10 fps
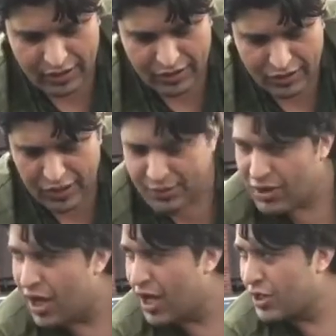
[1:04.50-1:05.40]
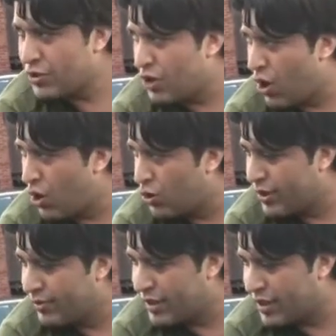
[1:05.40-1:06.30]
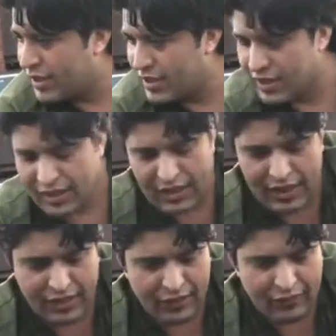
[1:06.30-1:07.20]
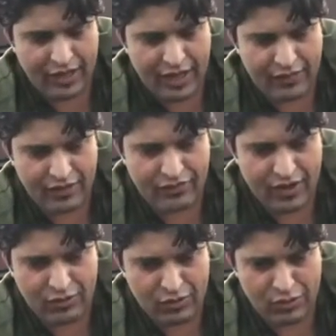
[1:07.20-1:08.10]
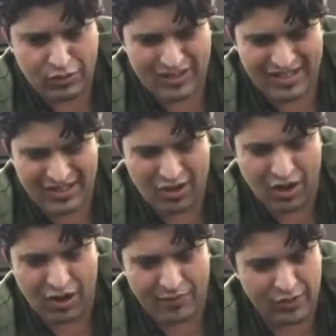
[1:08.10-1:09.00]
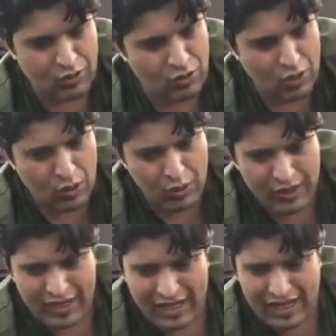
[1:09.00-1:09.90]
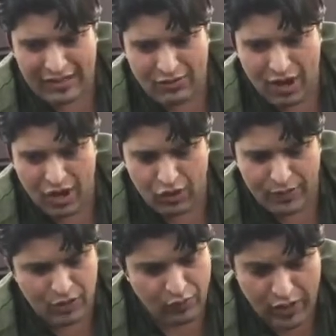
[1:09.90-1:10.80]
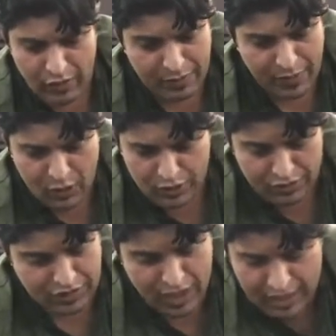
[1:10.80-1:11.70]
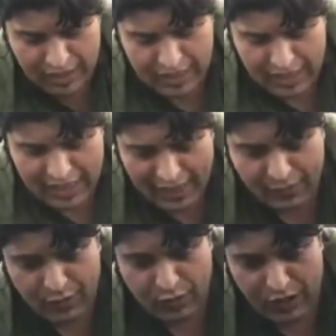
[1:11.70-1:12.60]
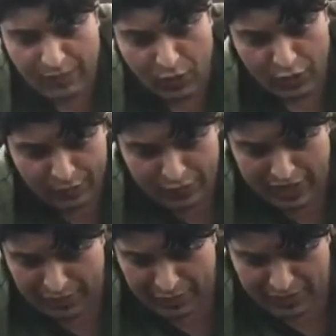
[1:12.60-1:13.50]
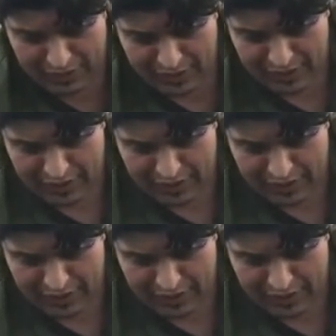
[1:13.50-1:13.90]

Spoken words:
the study of soil, you call them in the way which we are going to describe, you call agronomy. So very important soil have to be very important. For example, some